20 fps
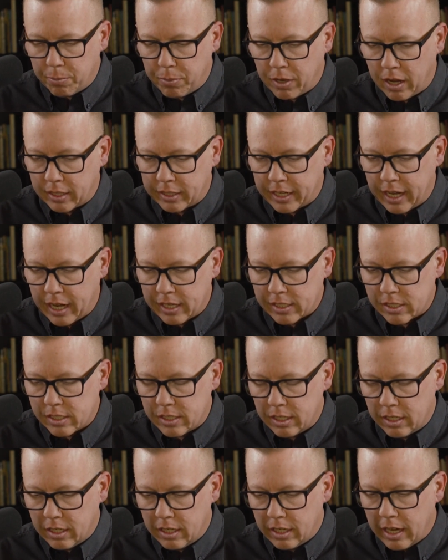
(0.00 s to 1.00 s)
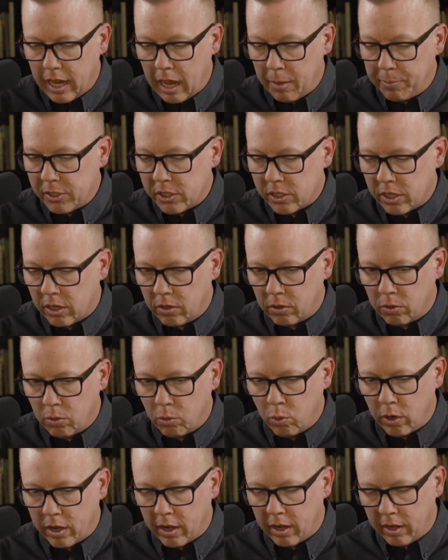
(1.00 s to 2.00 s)
podcast episode
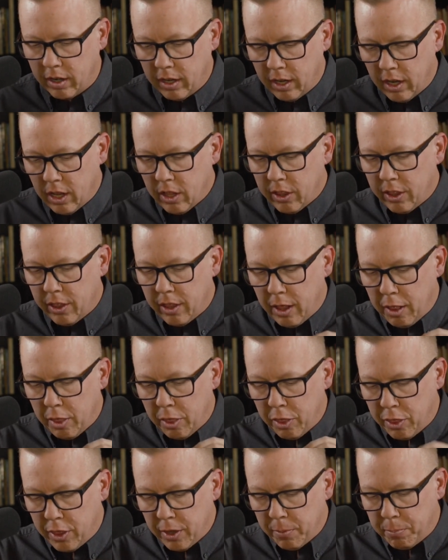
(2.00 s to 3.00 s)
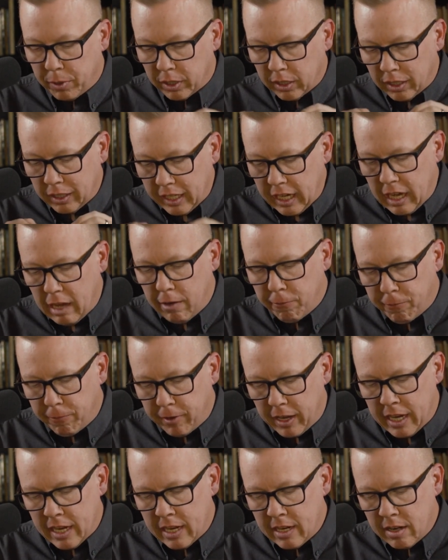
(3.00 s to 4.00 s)
where the belief
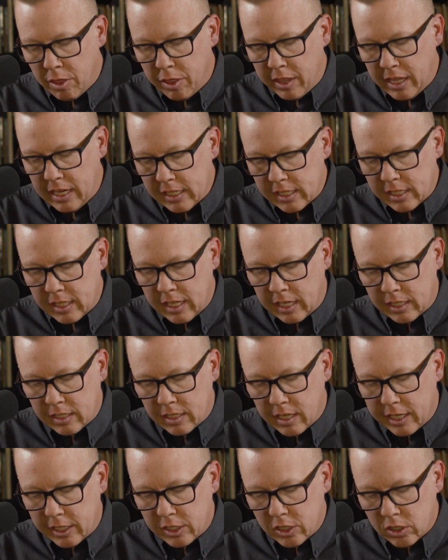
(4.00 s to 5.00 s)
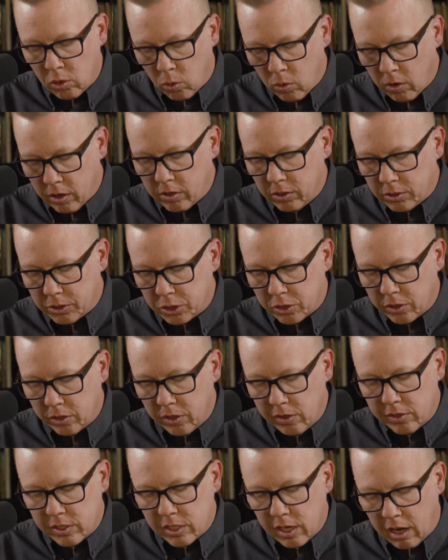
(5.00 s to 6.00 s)
in these things, the historical
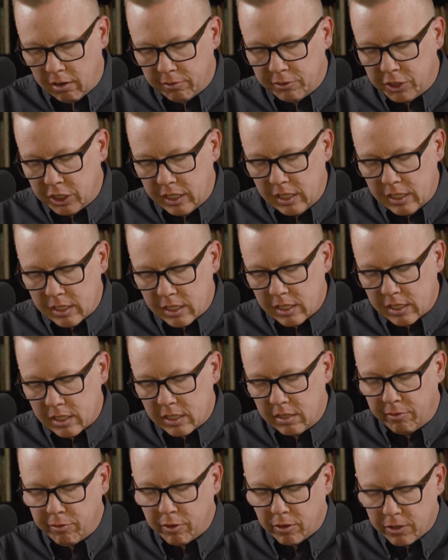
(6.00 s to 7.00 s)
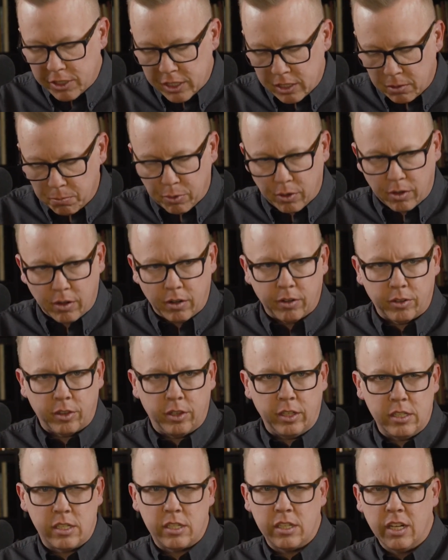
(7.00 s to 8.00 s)
truths of Jesus, the virgin birth,
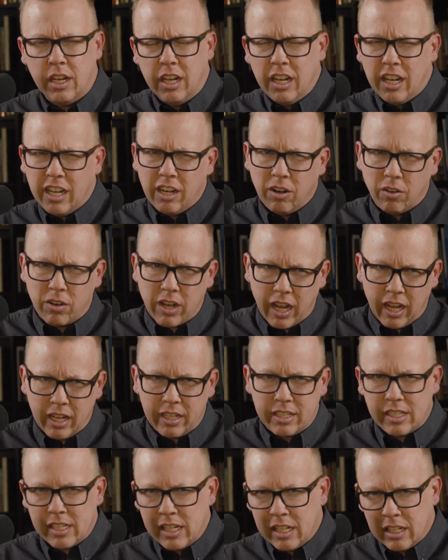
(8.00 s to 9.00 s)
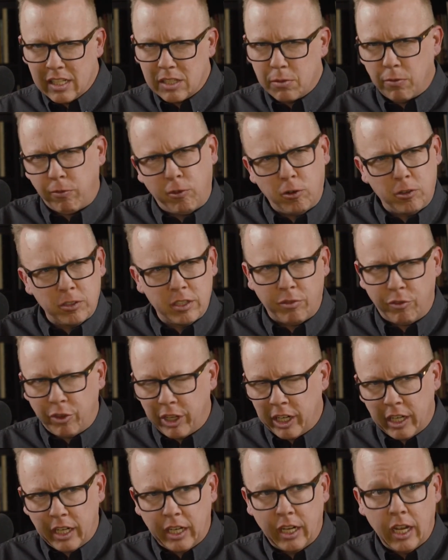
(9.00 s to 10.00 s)
these, you know, sinless full
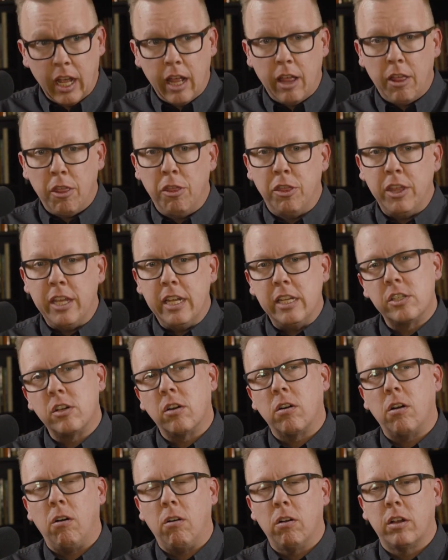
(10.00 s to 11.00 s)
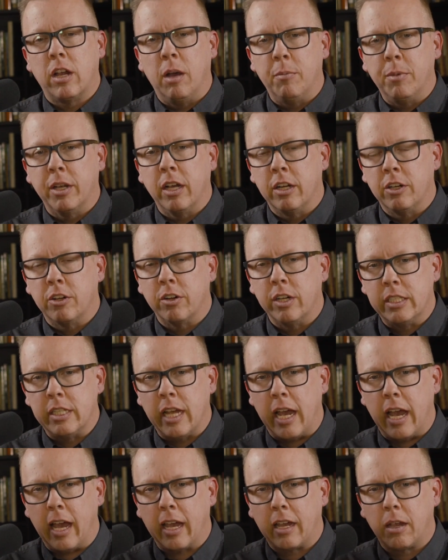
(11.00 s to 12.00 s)
divinity, these are all coming under
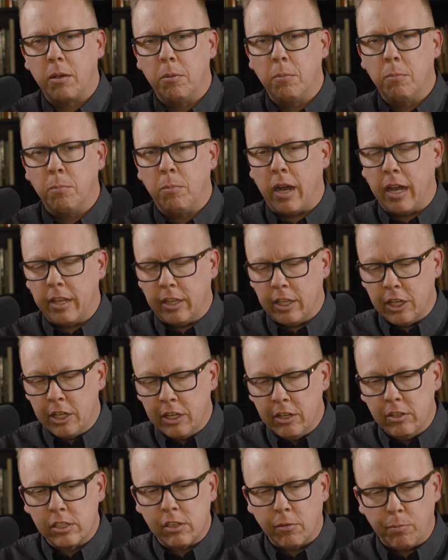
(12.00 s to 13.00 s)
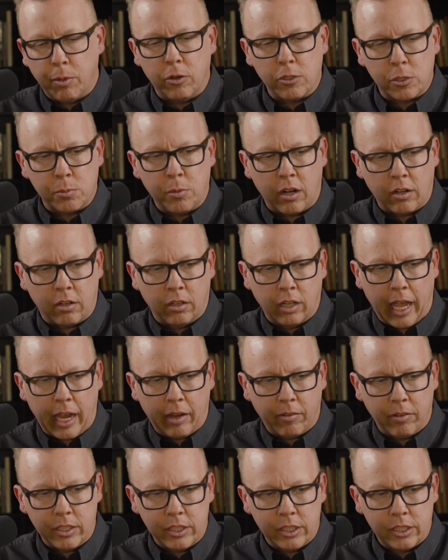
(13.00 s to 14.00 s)
attack mm-hmm. by the use of postmodern
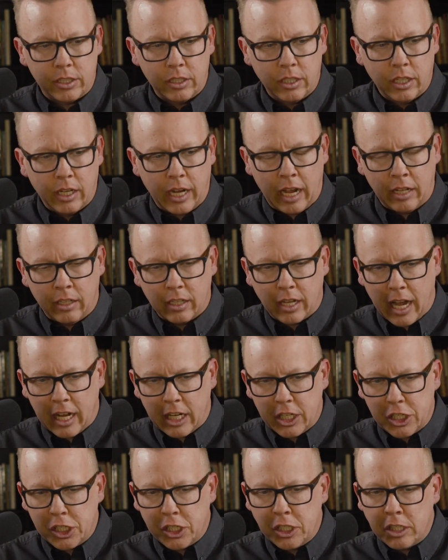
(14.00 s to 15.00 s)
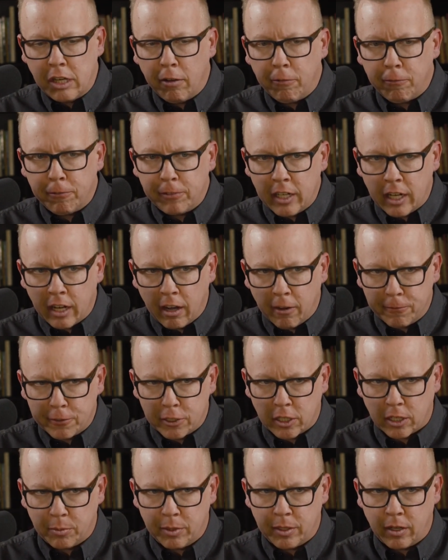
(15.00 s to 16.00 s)
language and the kind of shifting of
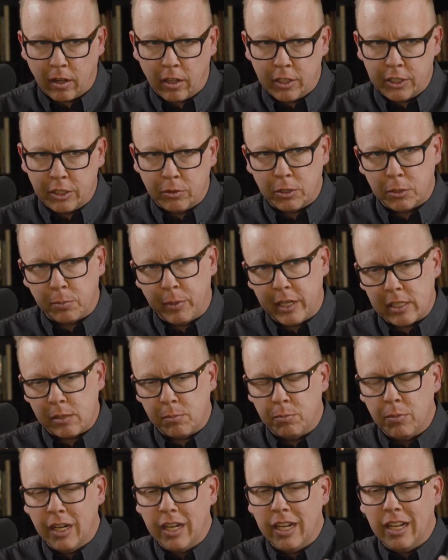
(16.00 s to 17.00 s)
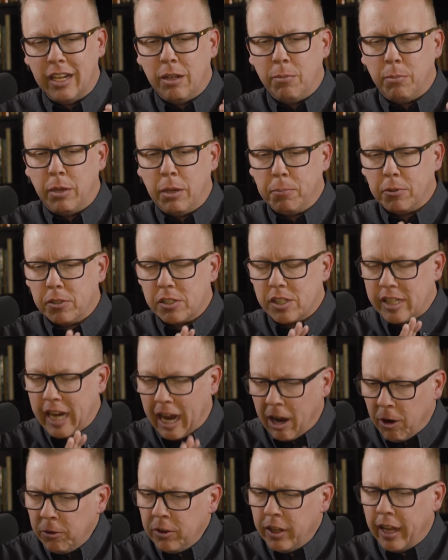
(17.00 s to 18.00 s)
terminology, which makes them people
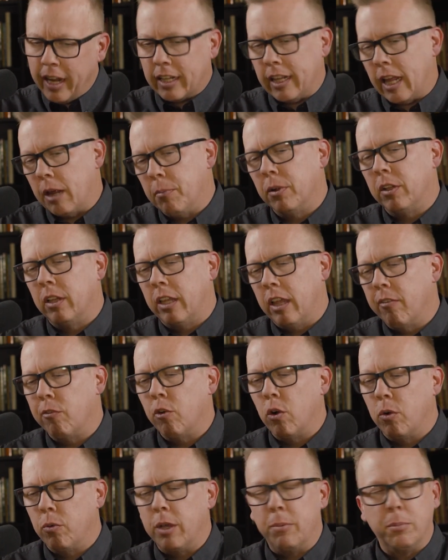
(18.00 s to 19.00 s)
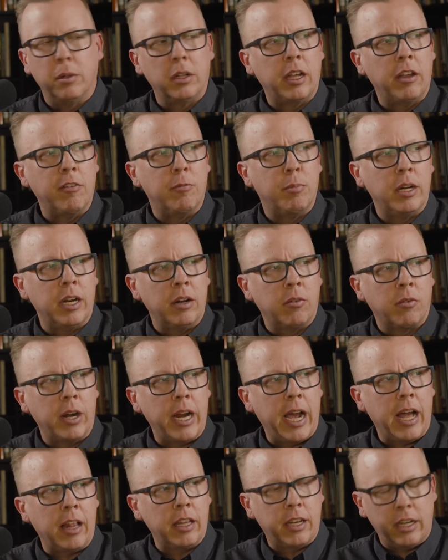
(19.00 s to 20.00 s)
sound like they believe what we believe, but in
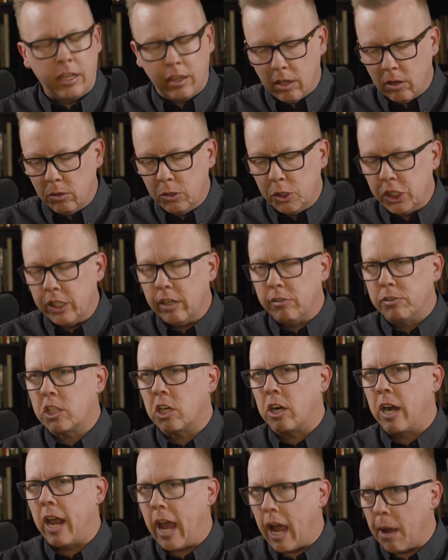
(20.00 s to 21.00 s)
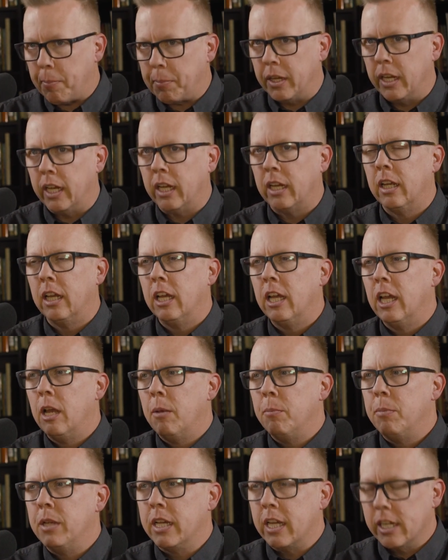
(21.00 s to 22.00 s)
reality, those shifts are happening
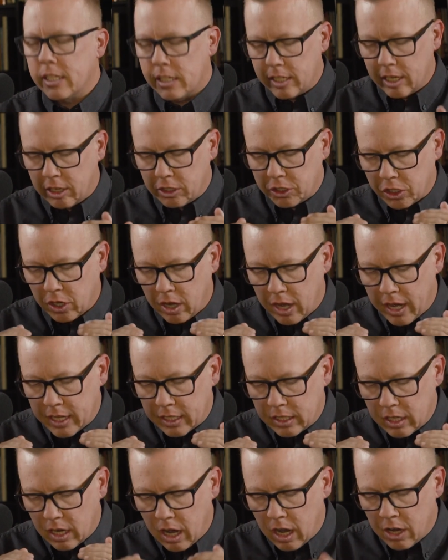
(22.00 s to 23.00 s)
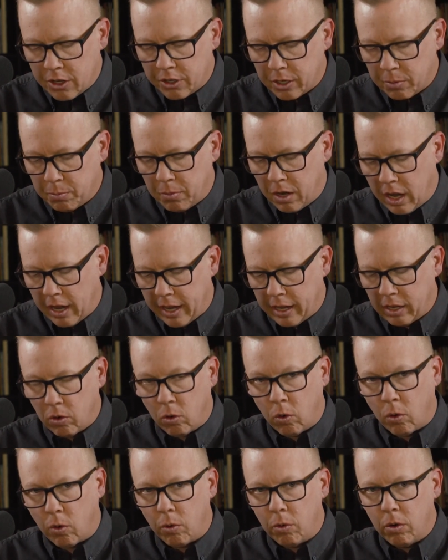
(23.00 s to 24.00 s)
because they're trying to undermine
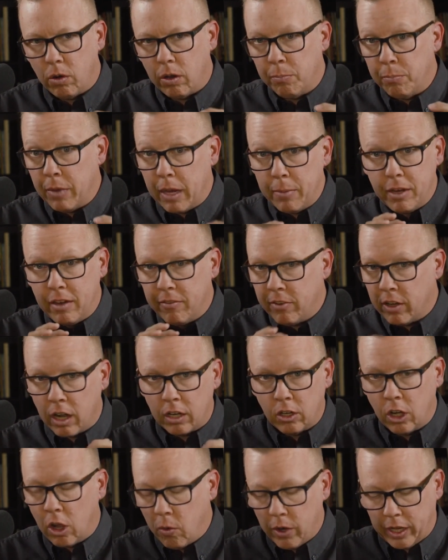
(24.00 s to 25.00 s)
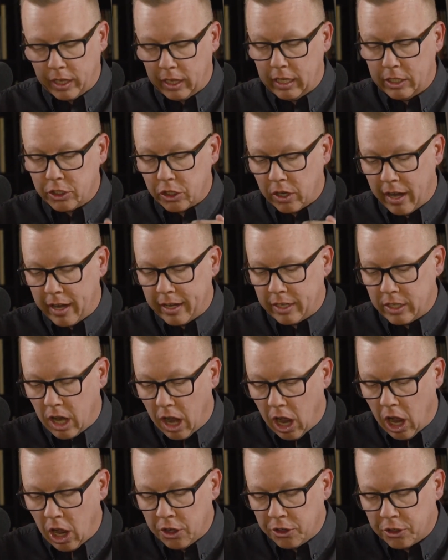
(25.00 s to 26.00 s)
or maybe even unknowingly trying to
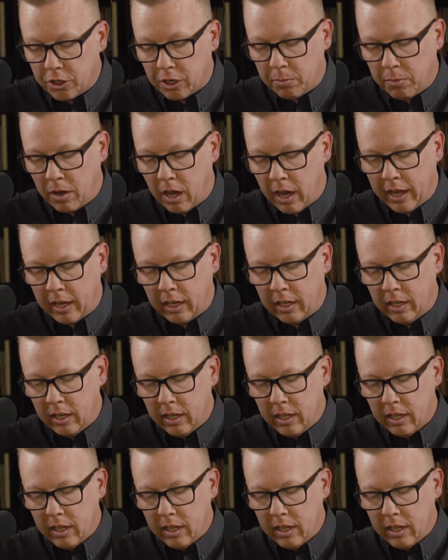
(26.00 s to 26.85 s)
undermine